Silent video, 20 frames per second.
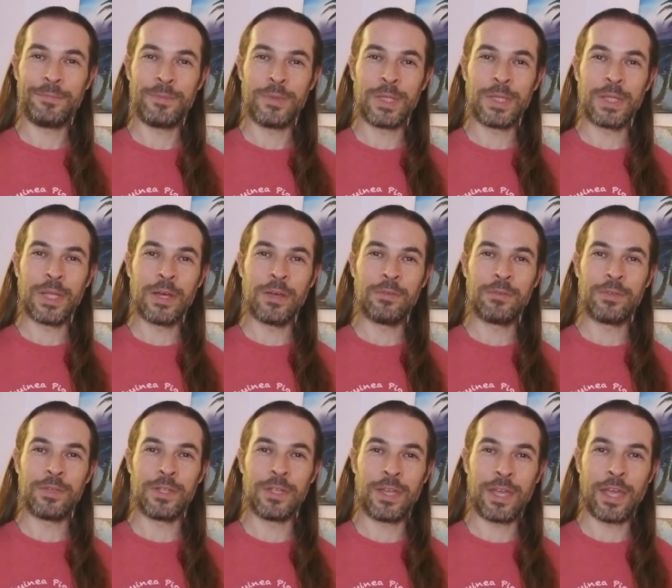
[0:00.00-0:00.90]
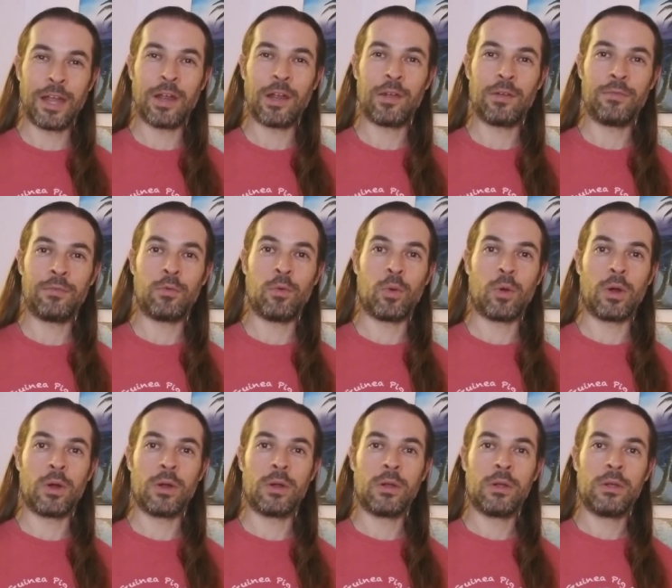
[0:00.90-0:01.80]
the love and the care
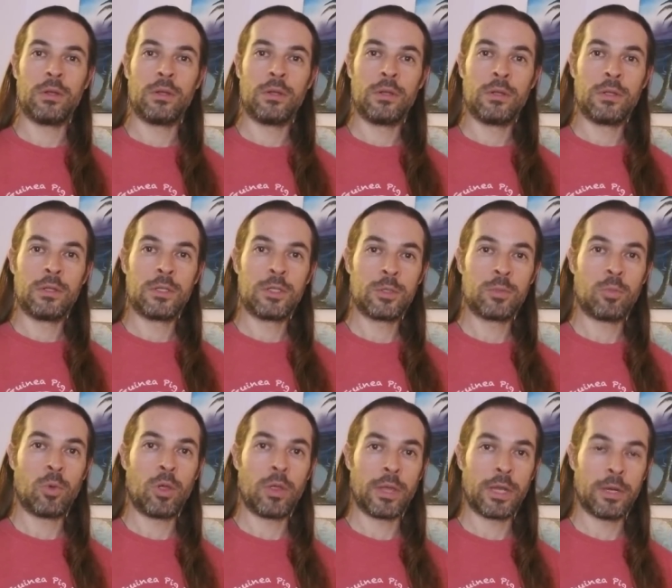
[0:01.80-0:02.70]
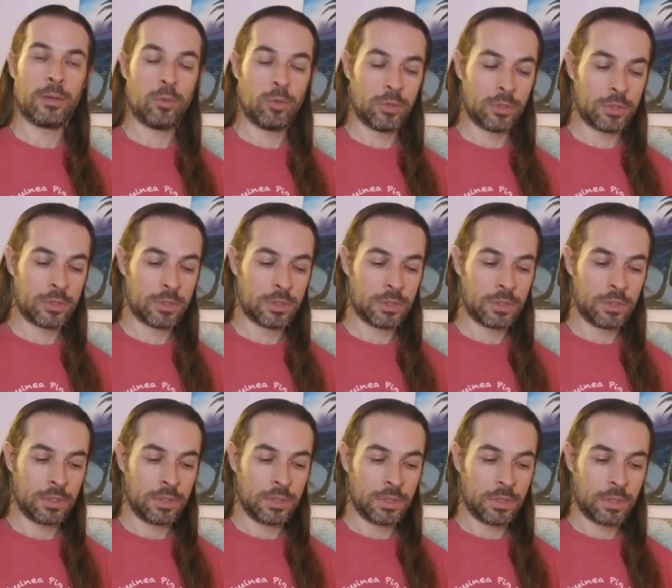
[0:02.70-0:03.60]
for small animals,
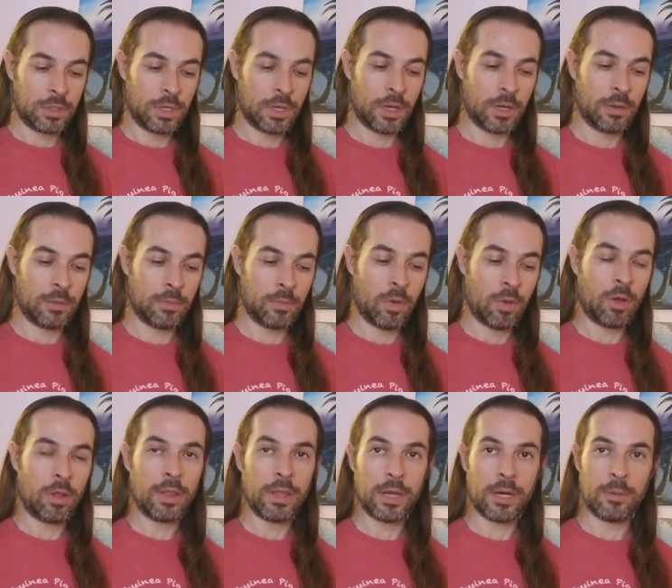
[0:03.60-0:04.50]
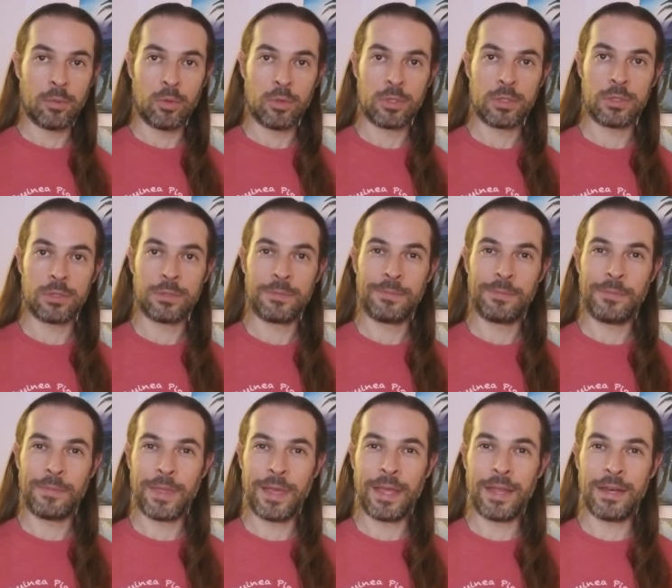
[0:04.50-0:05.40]
um, all animals,
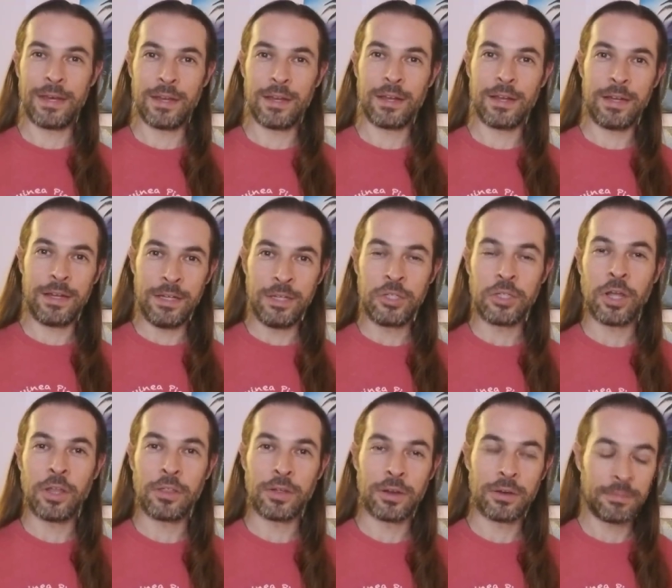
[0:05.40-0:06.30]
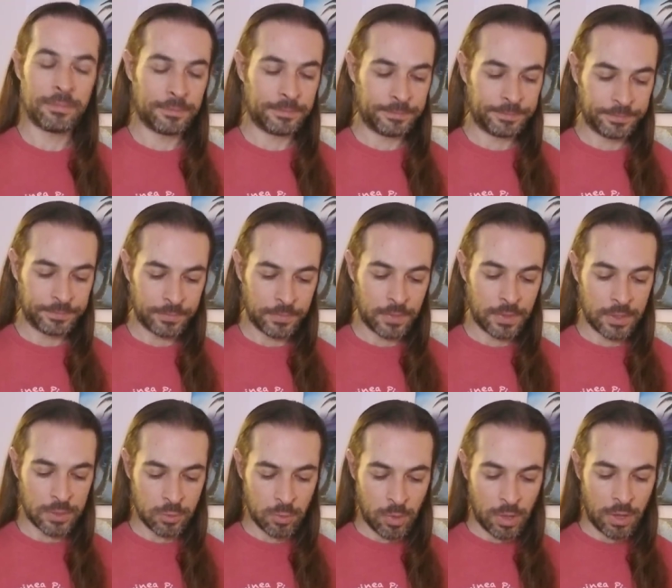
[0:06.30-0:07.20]
and each other
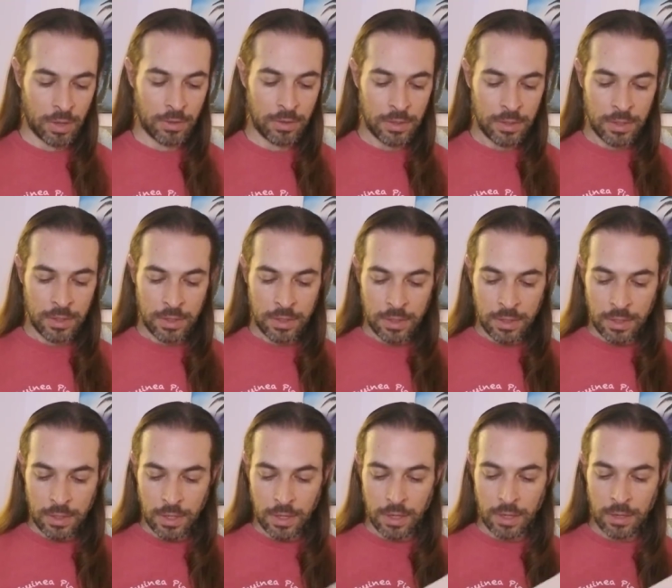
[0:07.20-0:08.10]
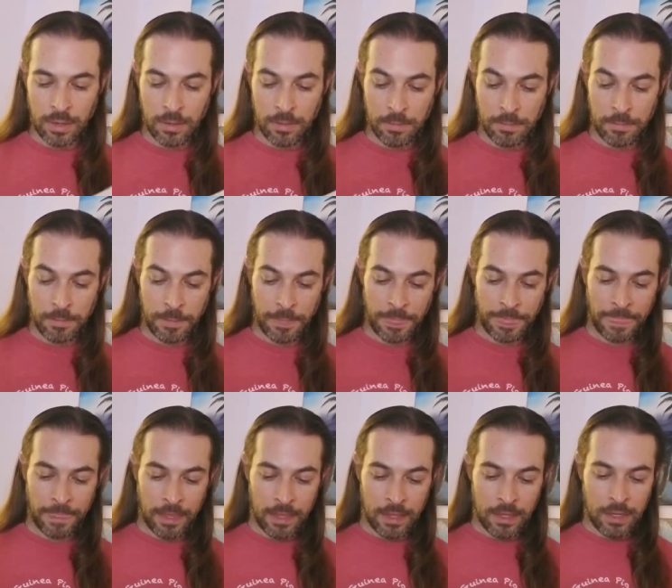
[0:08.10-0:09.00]
as well. Um,
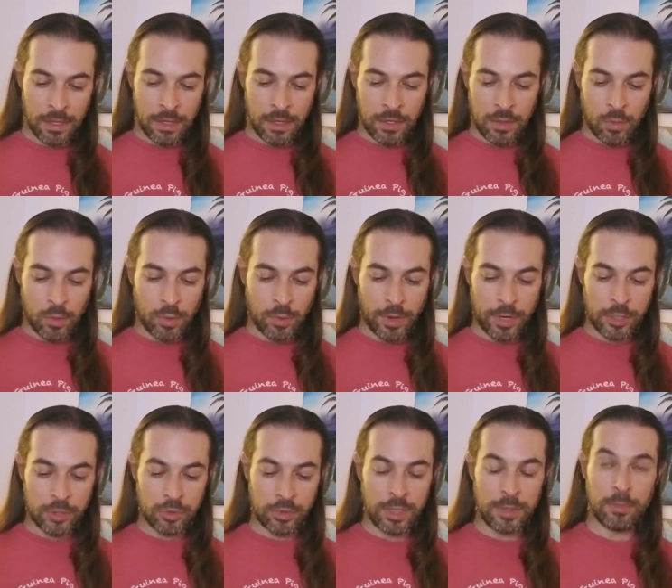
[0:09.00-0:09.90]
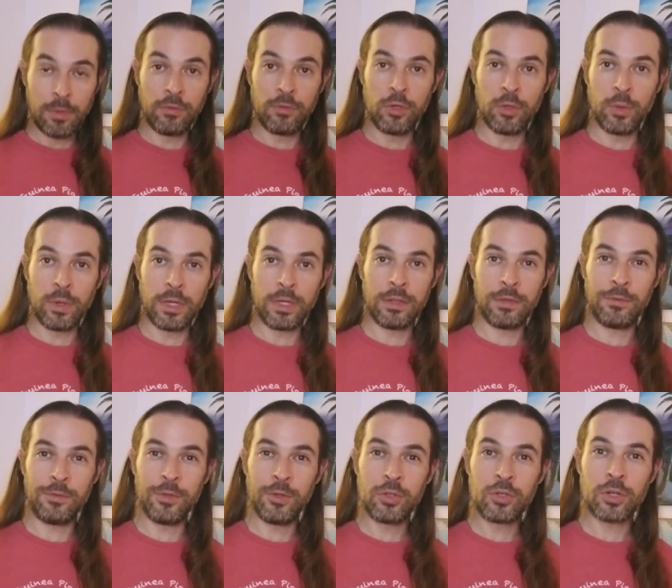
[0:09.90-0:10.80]
what do I dream of doing in the
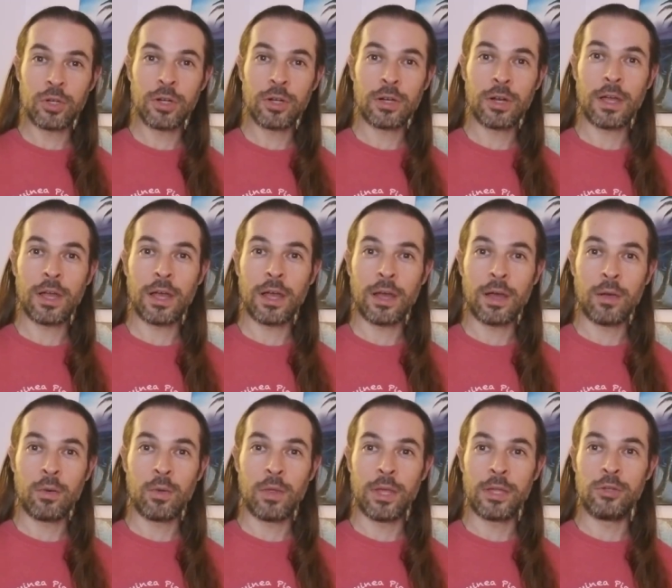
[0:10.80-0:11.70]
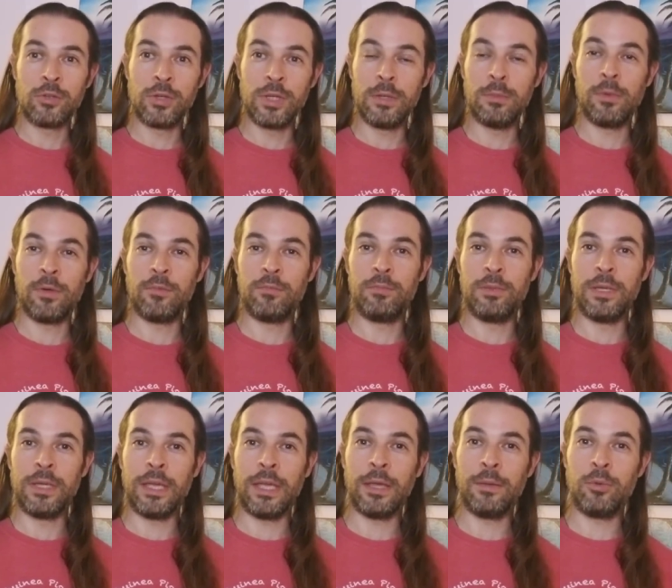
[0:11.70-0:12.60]
future? Uh, well, I dream of
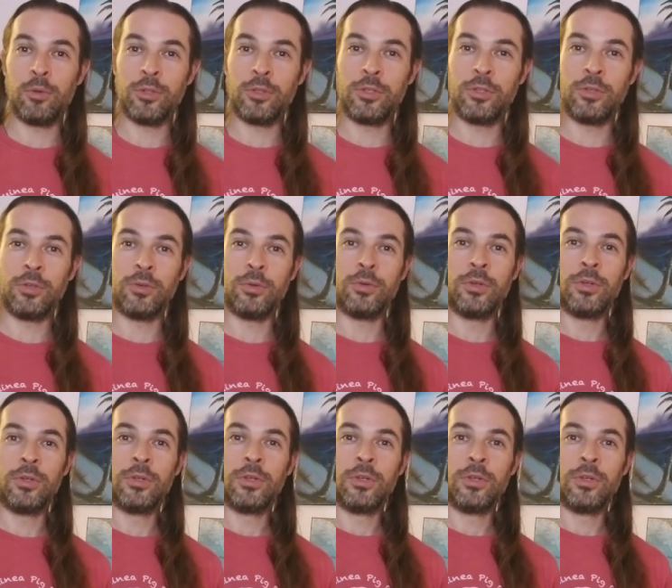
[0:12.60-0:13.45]
being able to